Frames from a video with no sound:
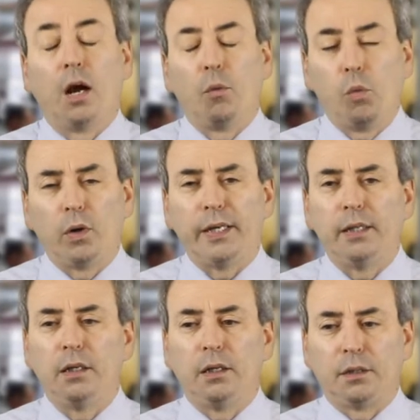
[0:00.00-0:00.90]
And what he
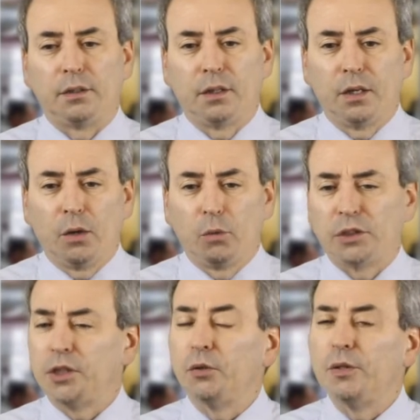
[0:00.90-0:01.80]
learned
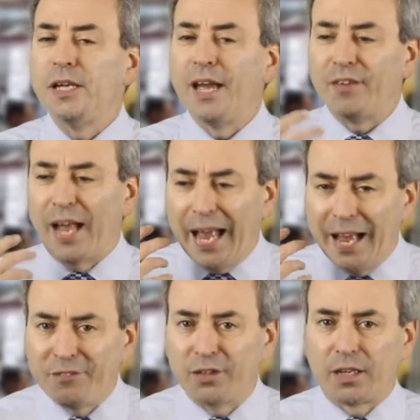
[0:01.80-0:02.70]
was that you're never
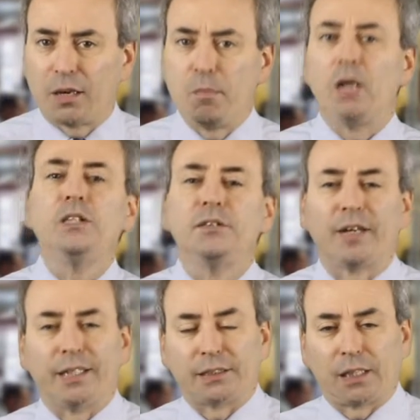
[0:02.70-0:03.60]
ever going to
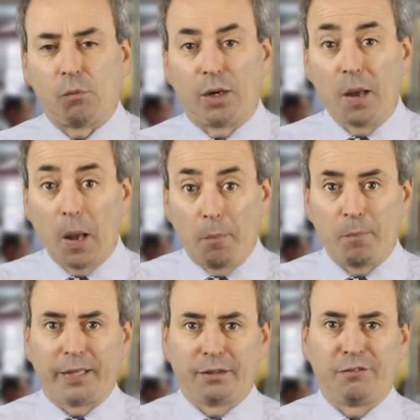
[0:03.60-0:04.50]
motivate someone and
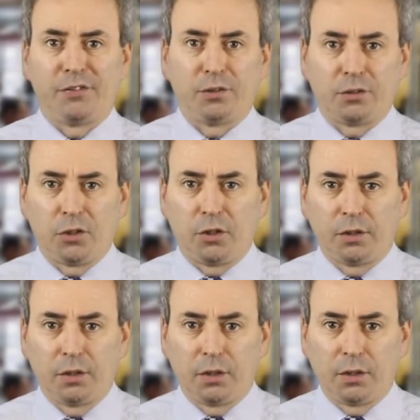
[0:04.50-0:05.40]
make them feel
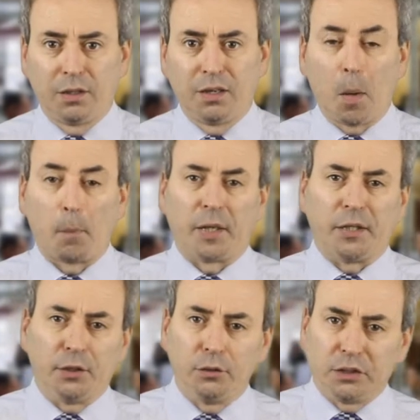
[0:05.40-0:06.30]
good by
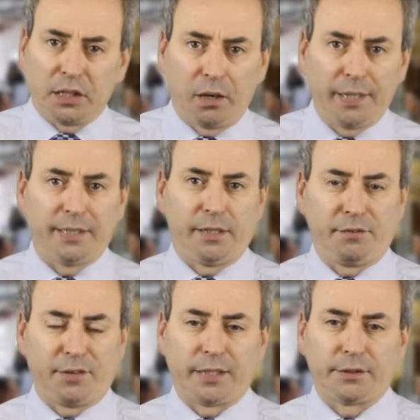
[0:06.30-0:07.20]
using hygiene
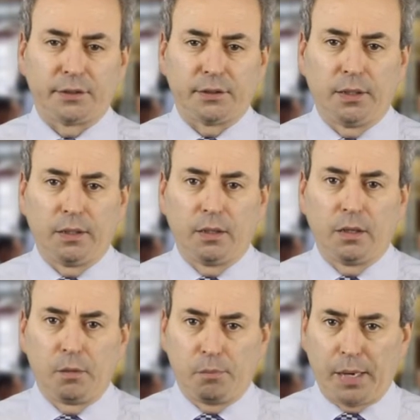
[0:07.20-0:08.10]
factors.
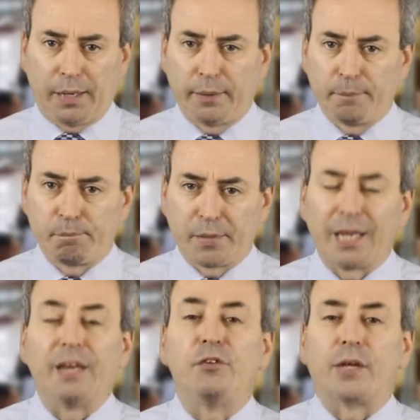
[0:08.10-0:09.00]
But
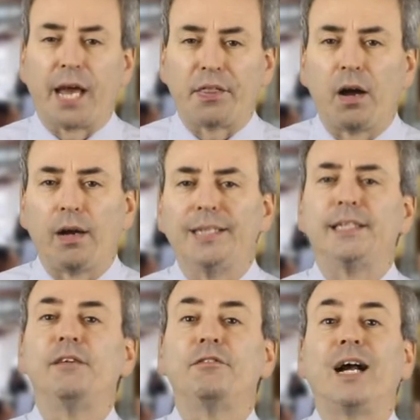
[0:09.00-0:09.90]
if you get the
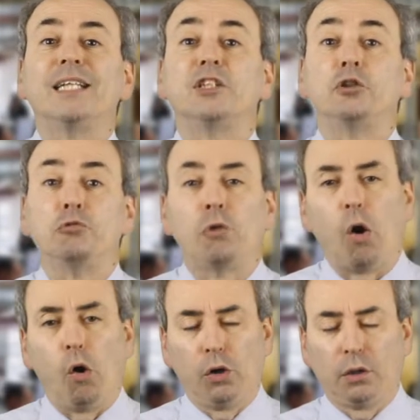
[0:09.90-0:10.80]
hygiene factors
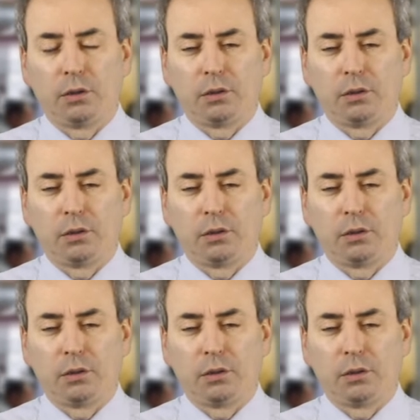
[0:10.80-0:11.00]
wrong,